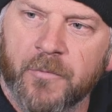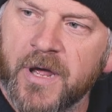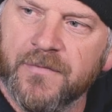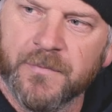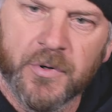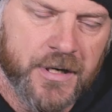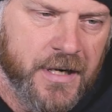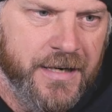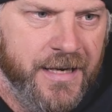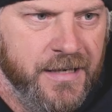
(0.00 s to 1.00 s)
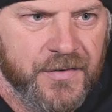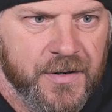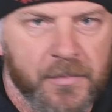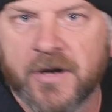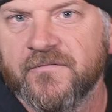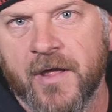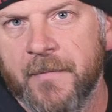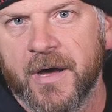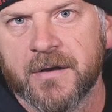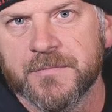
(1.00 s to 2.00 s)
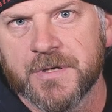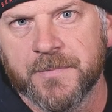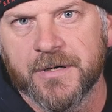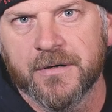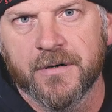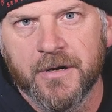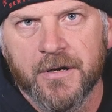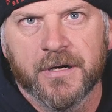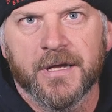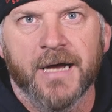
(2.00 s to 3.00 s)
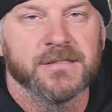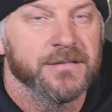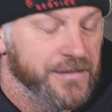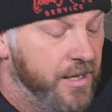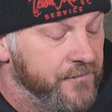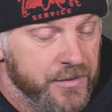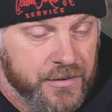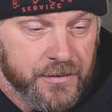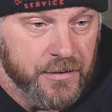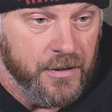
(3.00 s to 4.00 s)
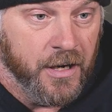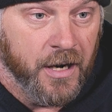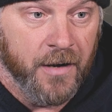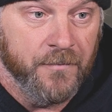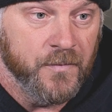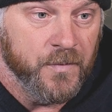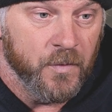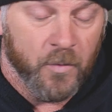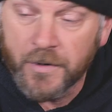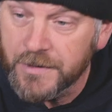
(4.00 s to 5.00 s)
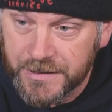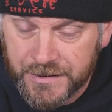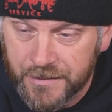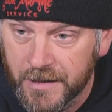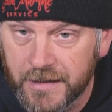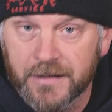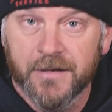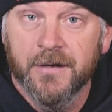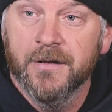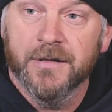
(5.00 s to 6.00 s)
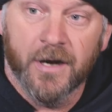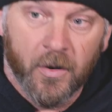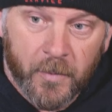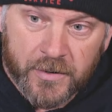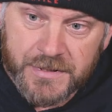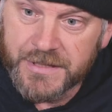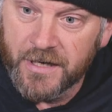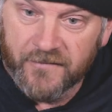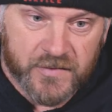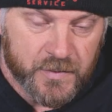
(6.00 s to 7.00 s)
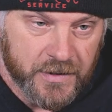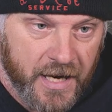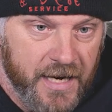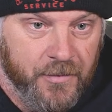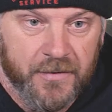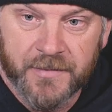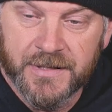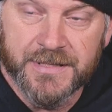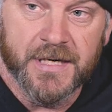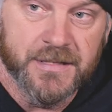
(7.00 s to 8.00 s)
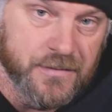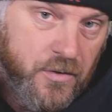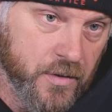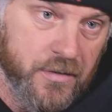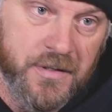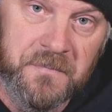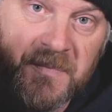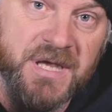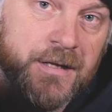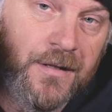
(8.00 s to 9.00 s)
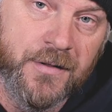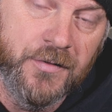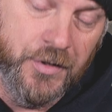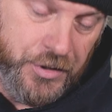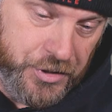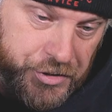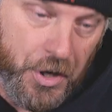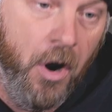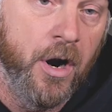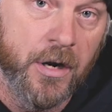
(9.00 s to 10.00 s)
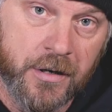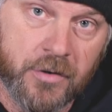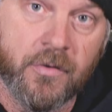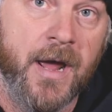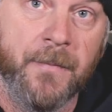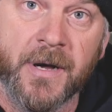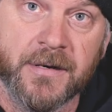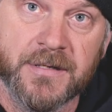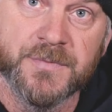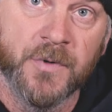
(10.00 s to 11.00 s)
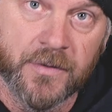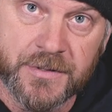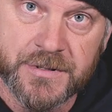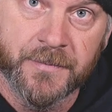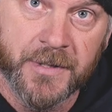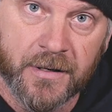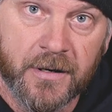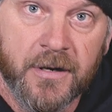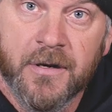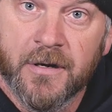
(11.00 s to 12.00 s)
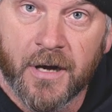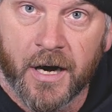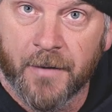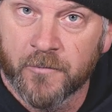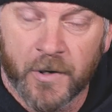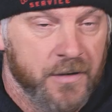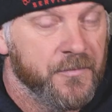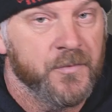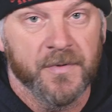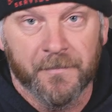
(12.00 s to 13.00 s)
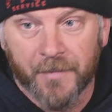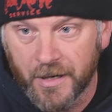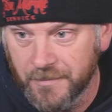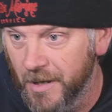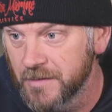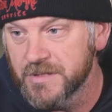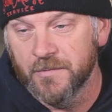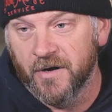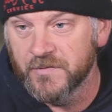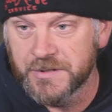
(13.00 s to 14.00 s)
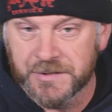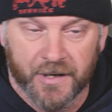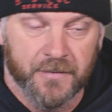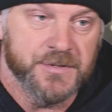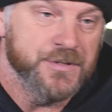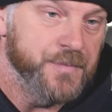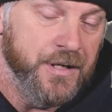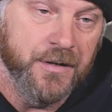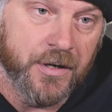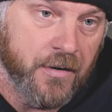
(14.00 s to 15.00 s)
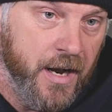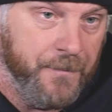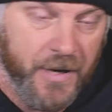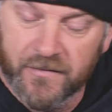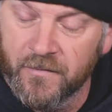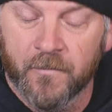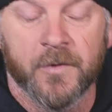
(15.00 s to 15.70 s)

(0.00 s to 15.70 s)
We haven't put it on anything but flat bottoms up here. Guys love it. The warranty's great. The outboard itself is reliable. I mean, these guys are going out and beating the dog crap out of these motors up here. Running them through the mud, bouncing them off of stumps, beating the crap out of them.